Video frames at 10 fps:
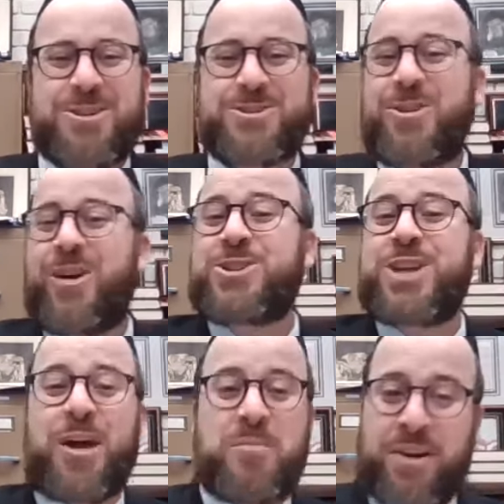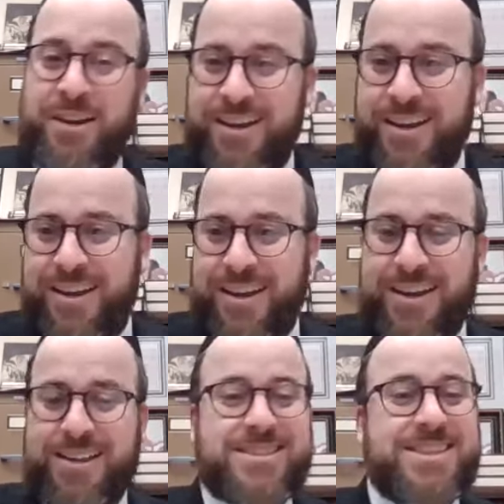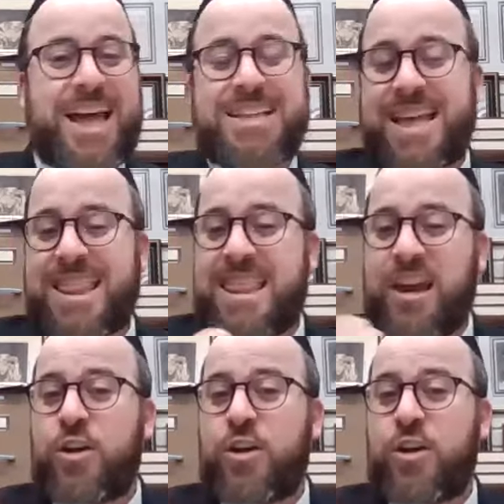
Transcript: There's no Hashem. It's not. It's not there.